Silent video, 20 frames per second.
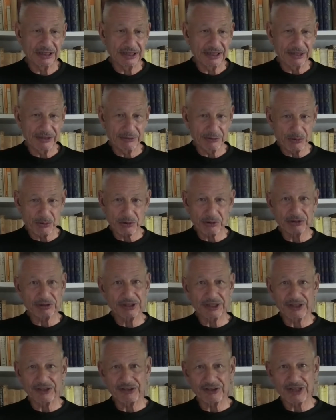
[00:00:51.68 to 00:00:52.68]
The world
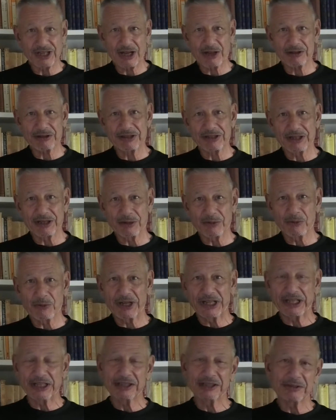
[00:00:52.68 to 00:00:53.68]
isn't out there
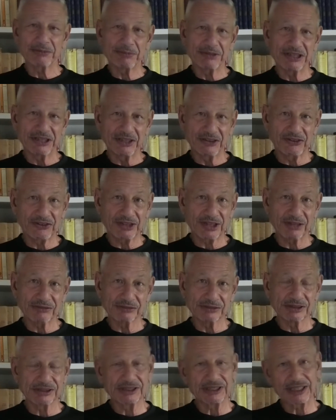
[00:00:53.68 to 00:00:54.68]
waiting to be
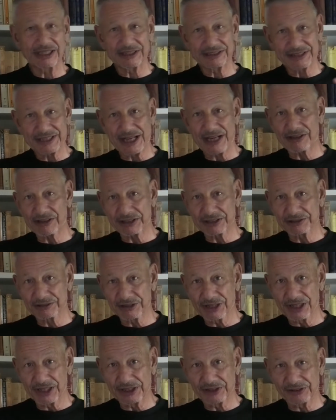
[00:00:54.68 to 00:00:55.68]
discovered and
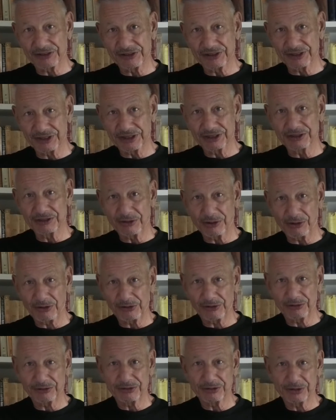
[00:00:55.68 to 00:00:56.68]
characterized in
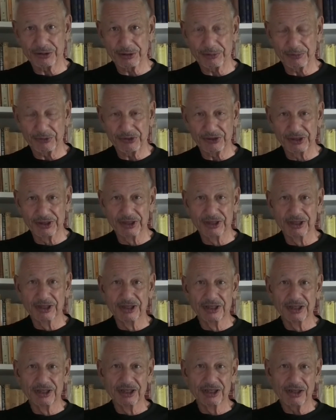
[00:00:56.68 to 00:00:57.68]
causal terms.
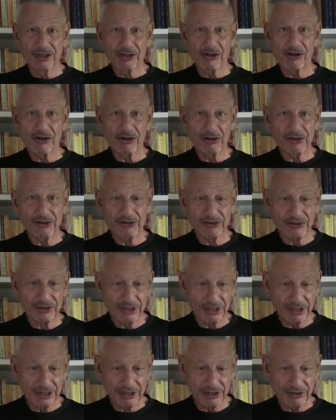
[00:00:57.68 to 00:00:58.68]
Cause
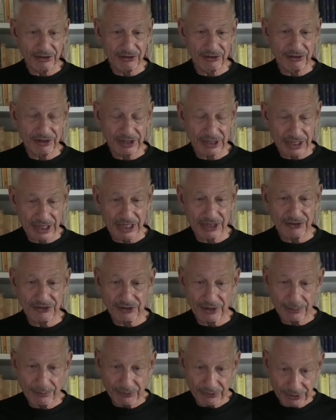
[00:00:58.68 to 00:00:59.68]
is a
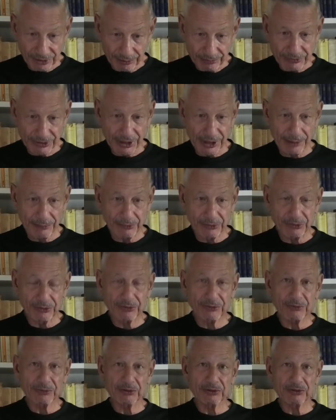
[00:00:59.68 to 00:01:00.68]
concept, sometimes useful,